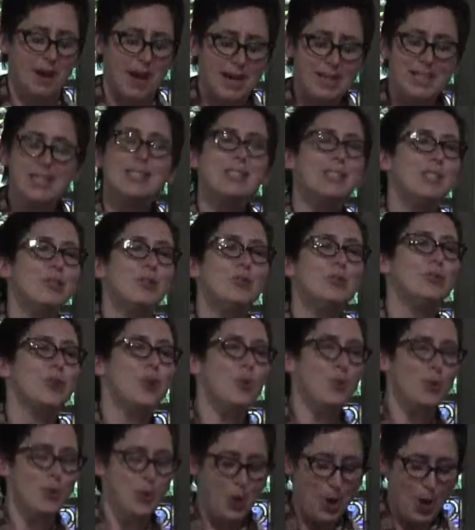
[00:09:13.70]
I still
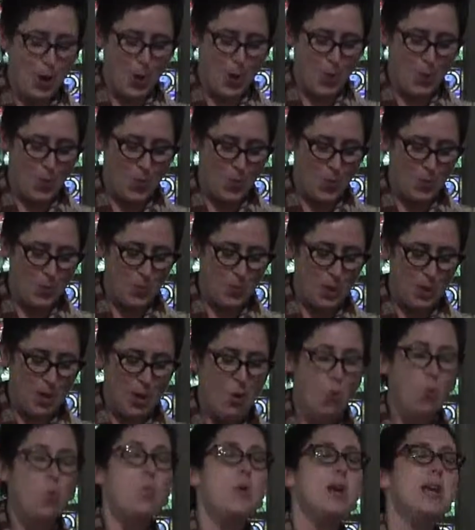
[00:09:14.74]
don't know.
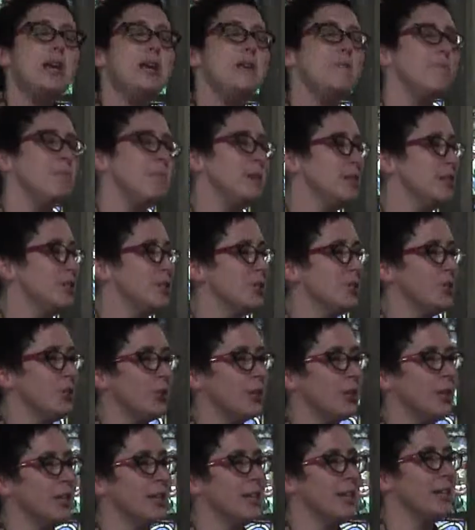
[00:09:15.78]
We've been
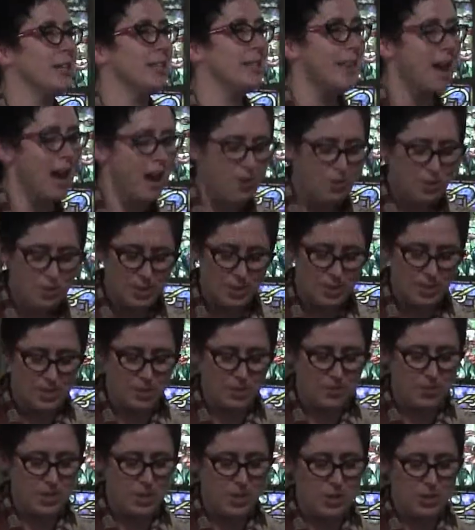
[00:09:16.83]
circling thousands
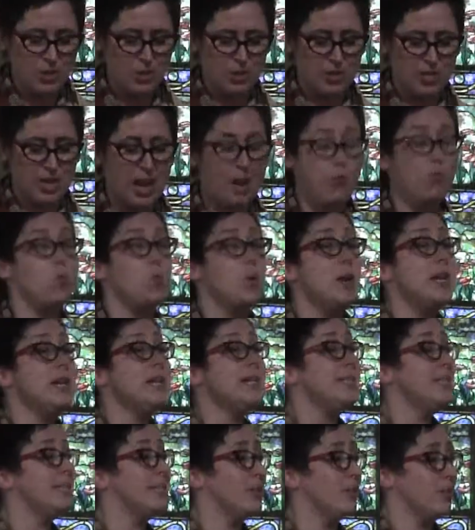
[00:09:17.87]
of years and
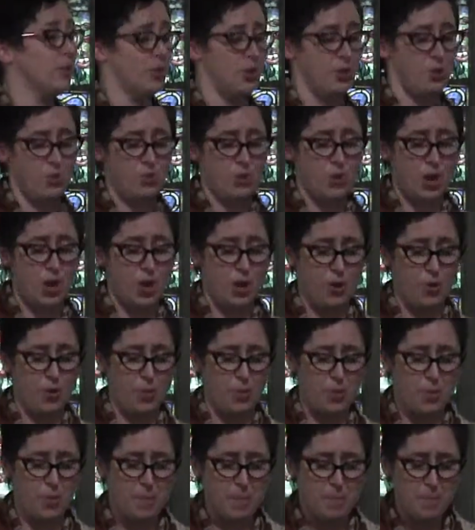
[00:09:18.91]
we still don't
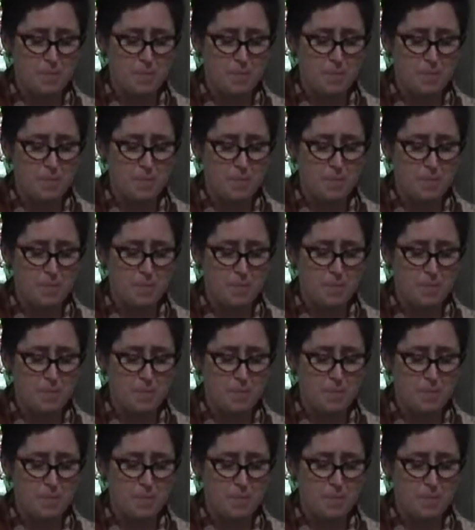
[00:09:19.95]
know.